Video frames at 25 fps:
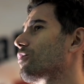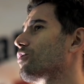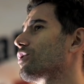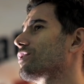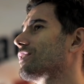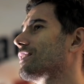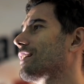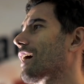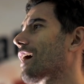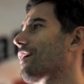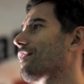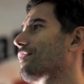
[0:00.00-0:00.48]

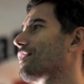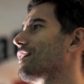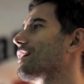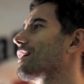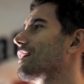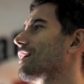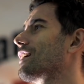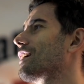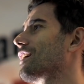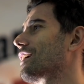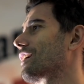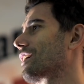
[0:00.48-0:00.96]
start
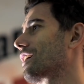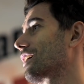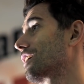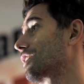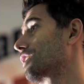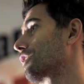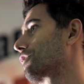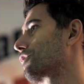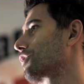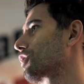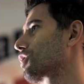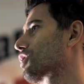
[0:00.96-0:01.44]
thinking in
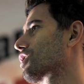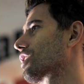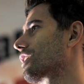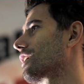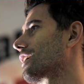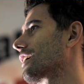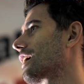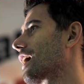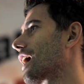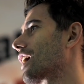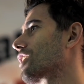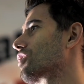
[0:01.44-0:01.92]
the future,
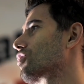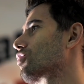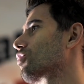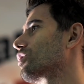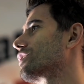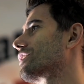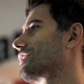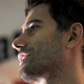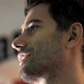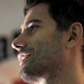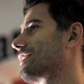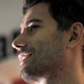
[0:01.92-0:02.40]
and you
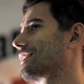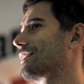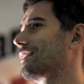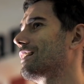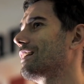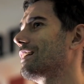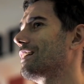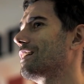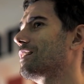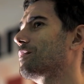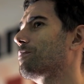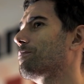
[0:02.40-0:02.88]

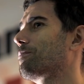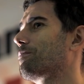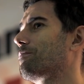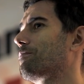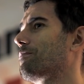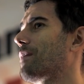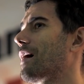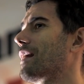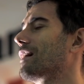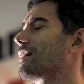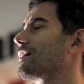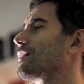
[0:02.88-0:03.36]

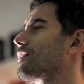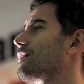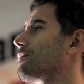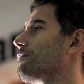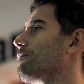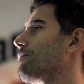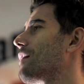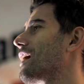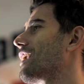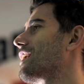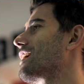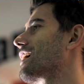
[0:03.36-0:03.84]
spend
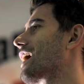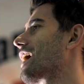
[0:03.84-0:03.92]
many